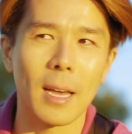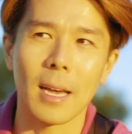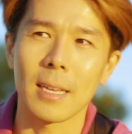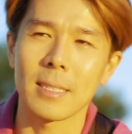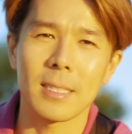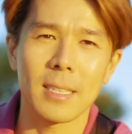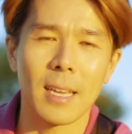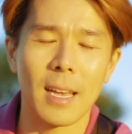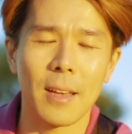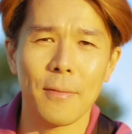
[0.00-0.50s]
it
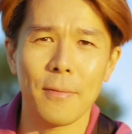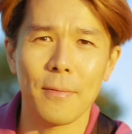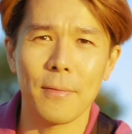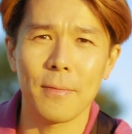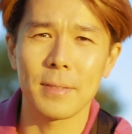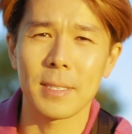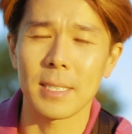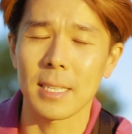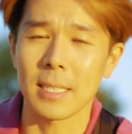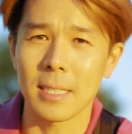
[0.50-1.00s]
as
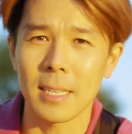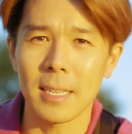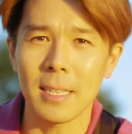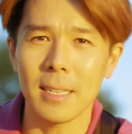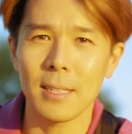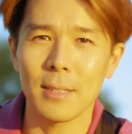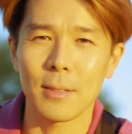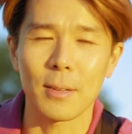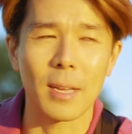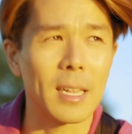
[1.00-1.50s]
f16
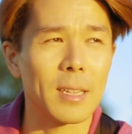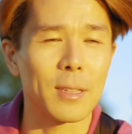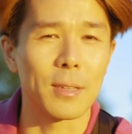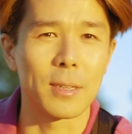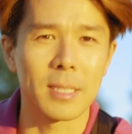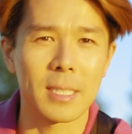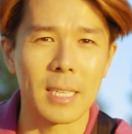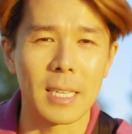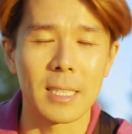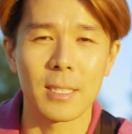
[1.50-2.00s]
to get
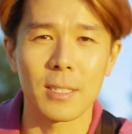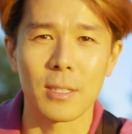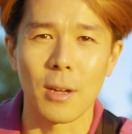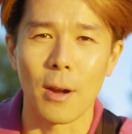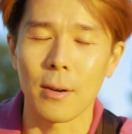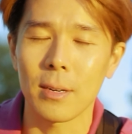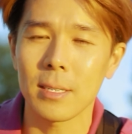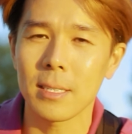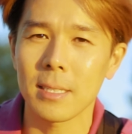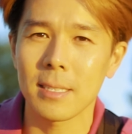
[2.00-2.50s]
the sun
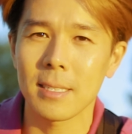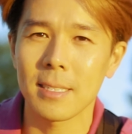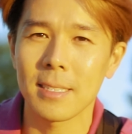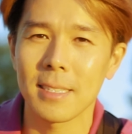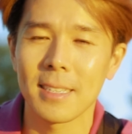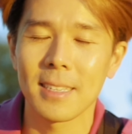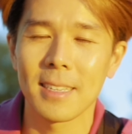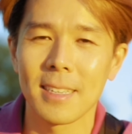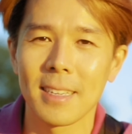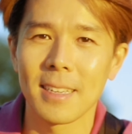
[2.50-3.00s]
stars.
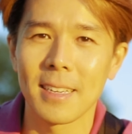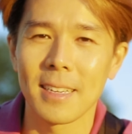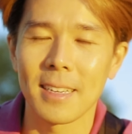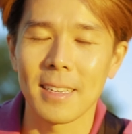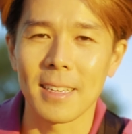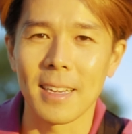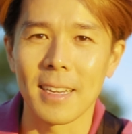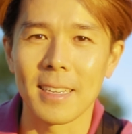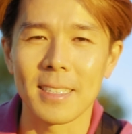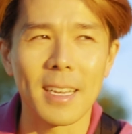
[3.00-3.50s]

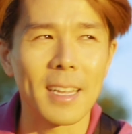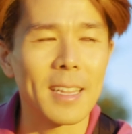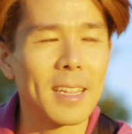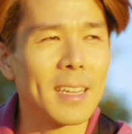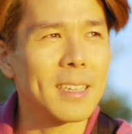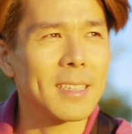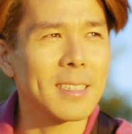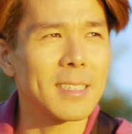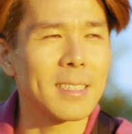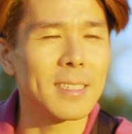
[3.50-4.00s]
Yes, I
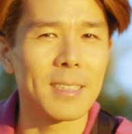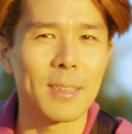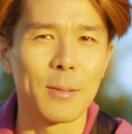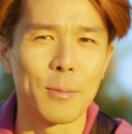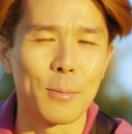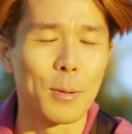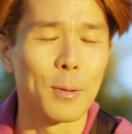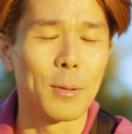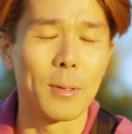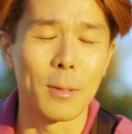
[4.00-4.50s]
think
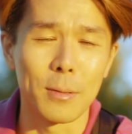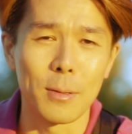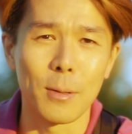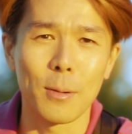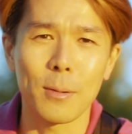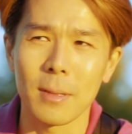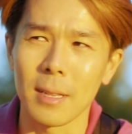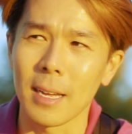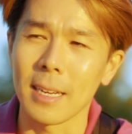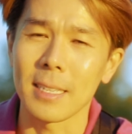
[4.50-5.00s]
it would
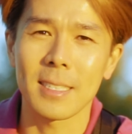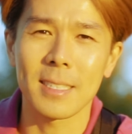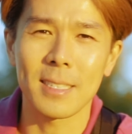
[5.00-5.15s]
look nice,